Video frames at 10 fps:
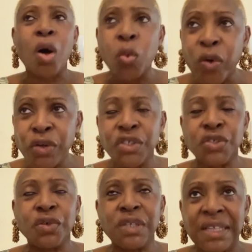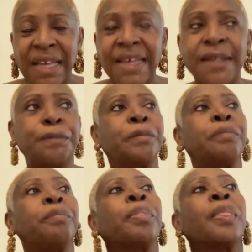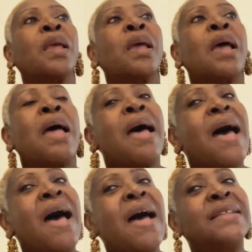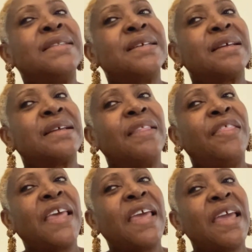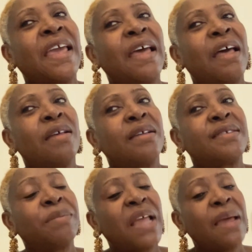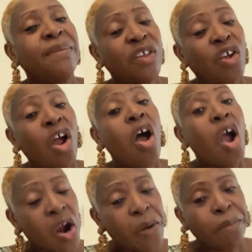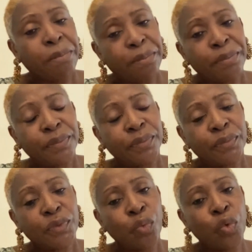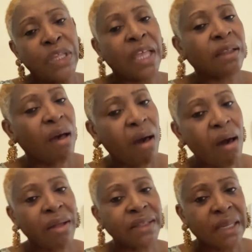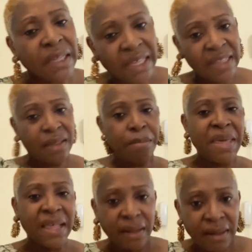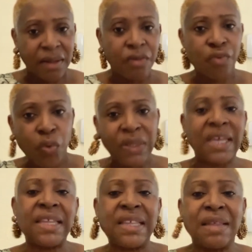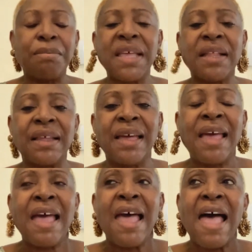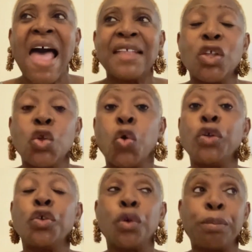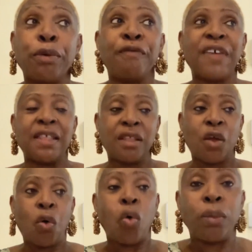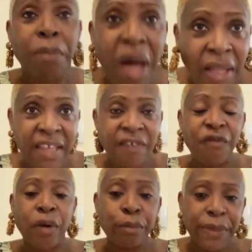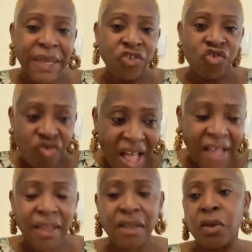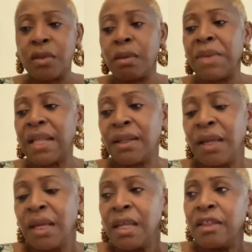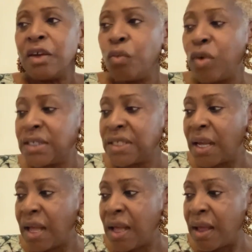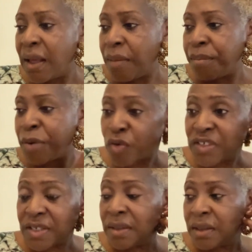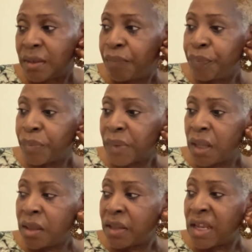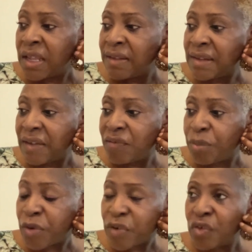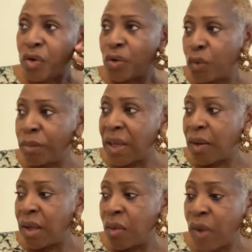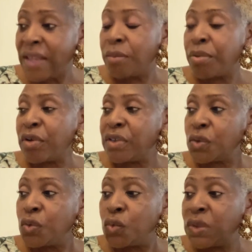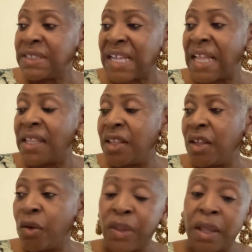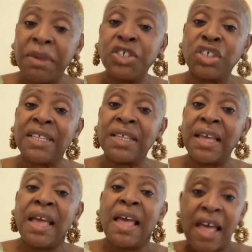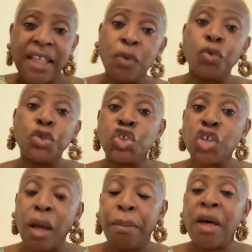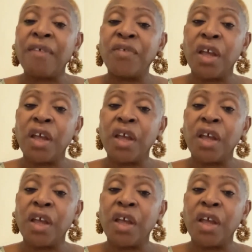hours during the night, and they sometimes their arm would get caught in the mill, the rotating mill. And in order to prevent the whole body from being dragged into the mill, there was a person, another enslaved person, or it could be a white person who was standing there with a machete, and they would chop off the